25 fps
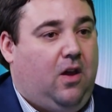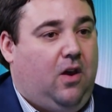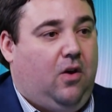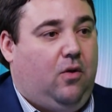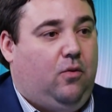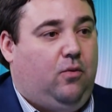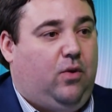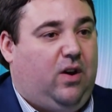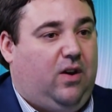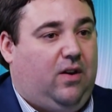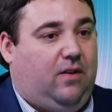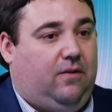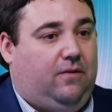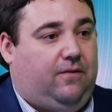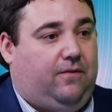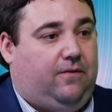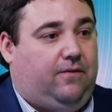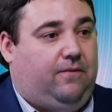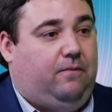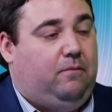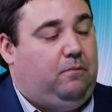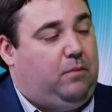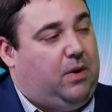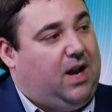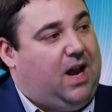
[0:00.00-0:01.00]
we've
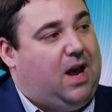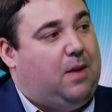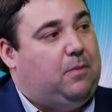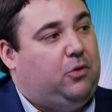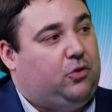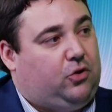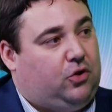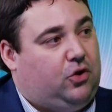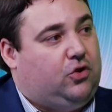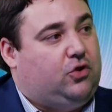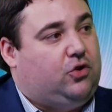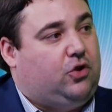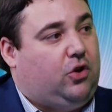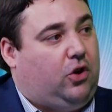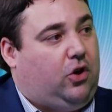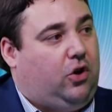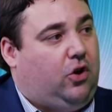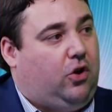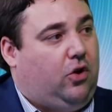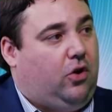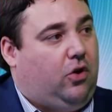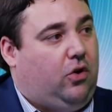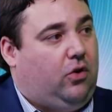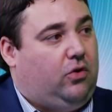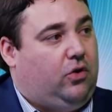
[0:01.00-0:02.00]
been able to
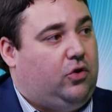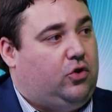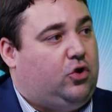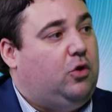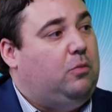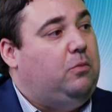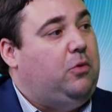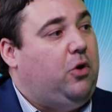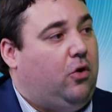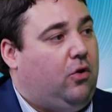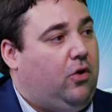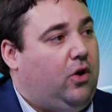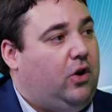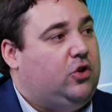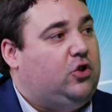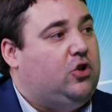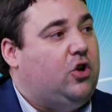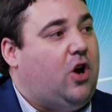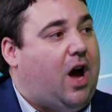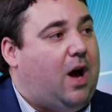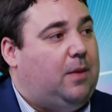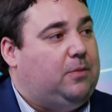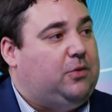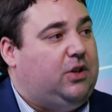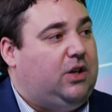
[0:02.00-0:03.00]
secure the Chmura
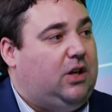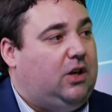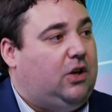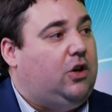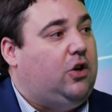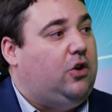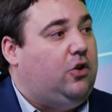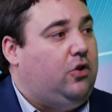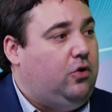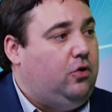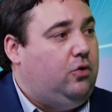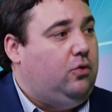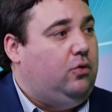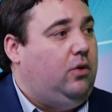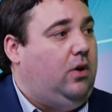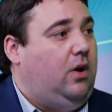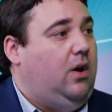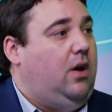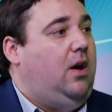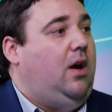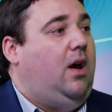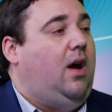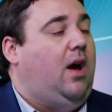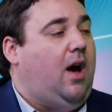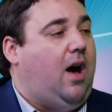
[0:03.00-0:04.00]
Jobs EQ
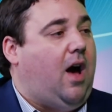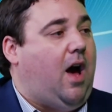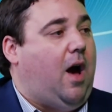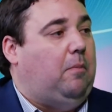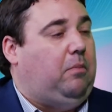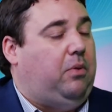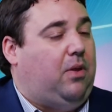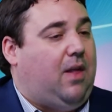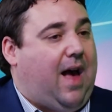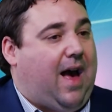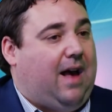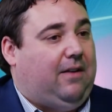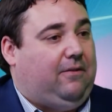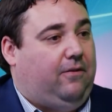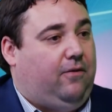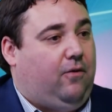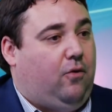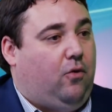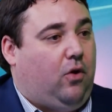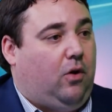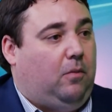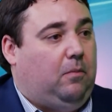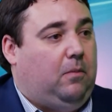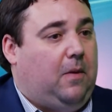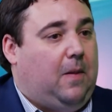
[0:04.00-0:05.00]

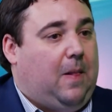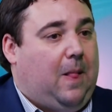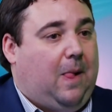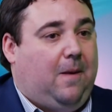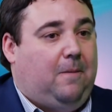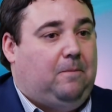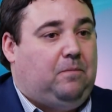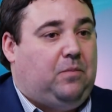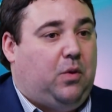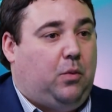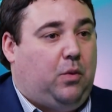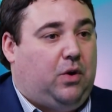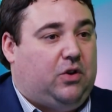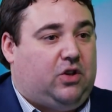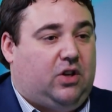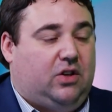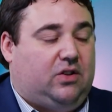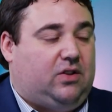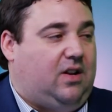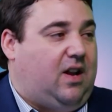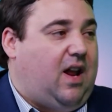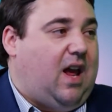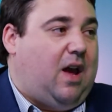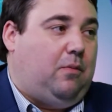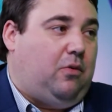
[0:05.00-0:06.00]
platform, which has
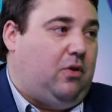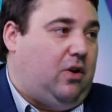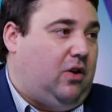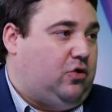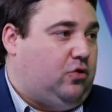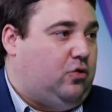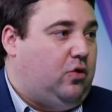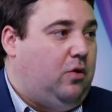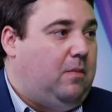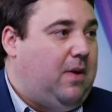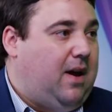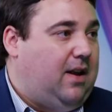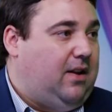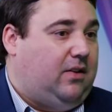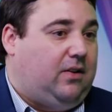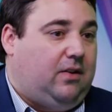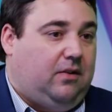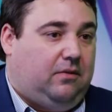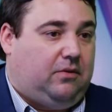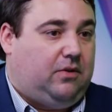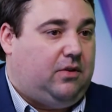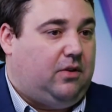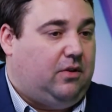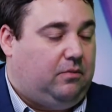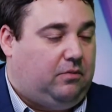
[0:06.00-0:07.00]
enabled us to
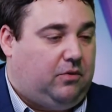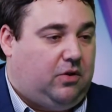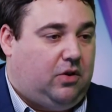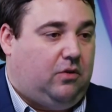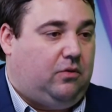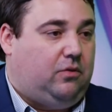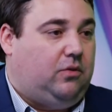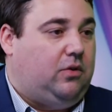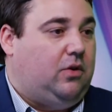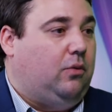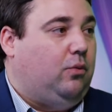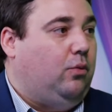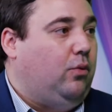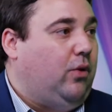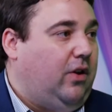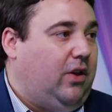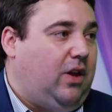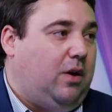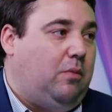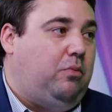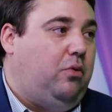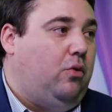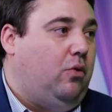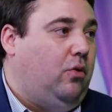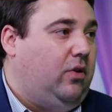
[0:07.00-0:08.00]

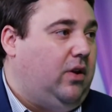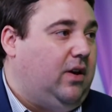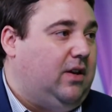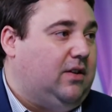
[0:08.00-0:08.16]
really pull this.